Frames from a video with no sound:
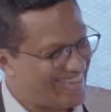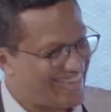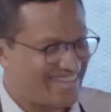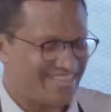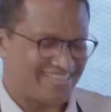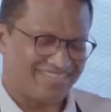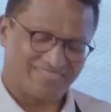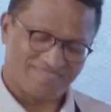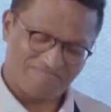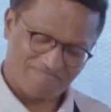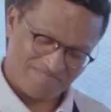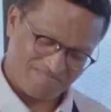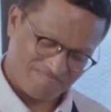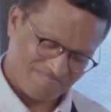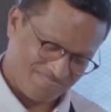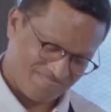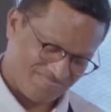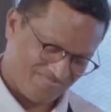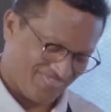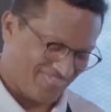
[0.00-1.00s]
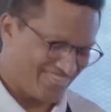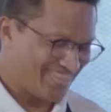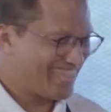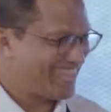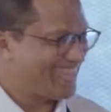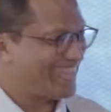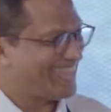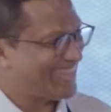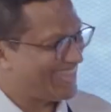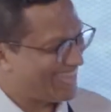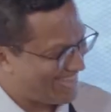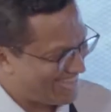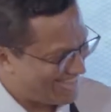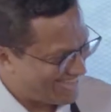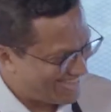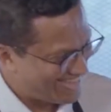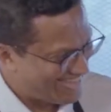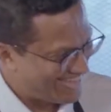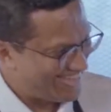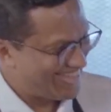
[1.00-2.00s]
that we play
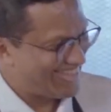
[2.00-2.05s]
exactly at